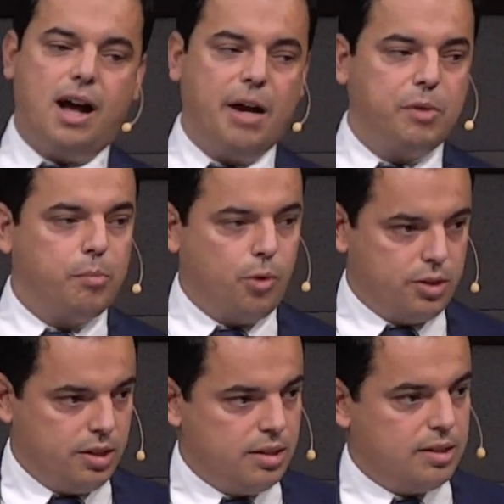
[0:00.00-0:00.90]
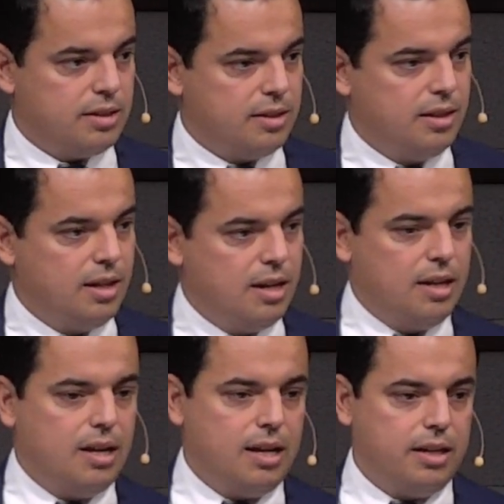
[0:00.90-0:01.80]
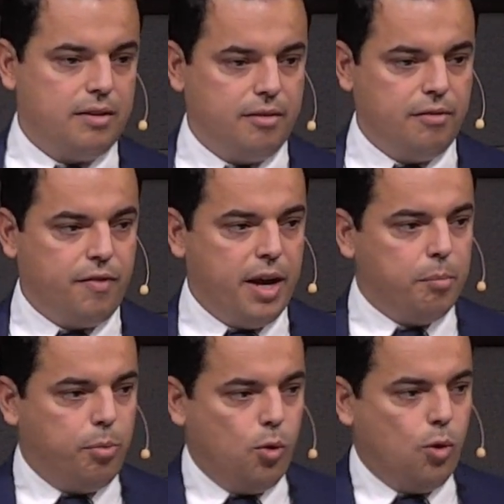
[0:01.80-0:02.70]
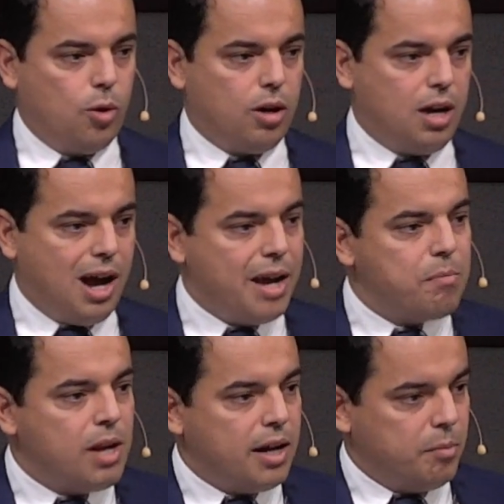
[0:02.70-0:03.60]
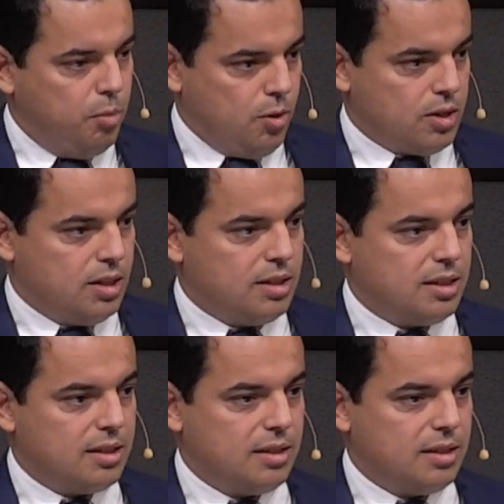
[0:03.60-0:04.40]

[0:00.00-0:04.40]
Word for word: I'm important. If I am poor, I am not important.